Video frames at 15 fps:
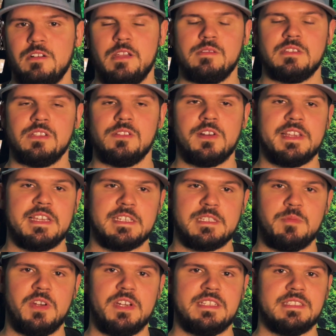was a learning
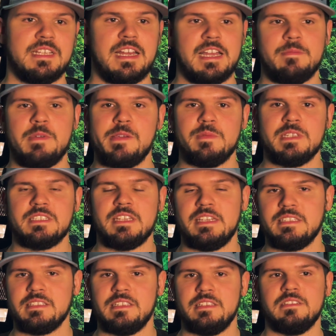experience and I made
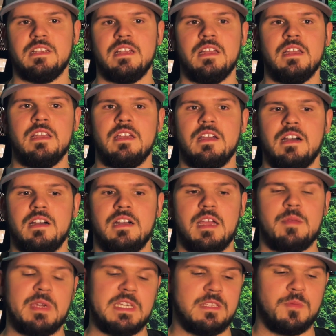mistakes, and I
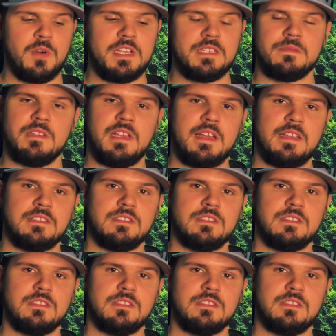paid the price for that.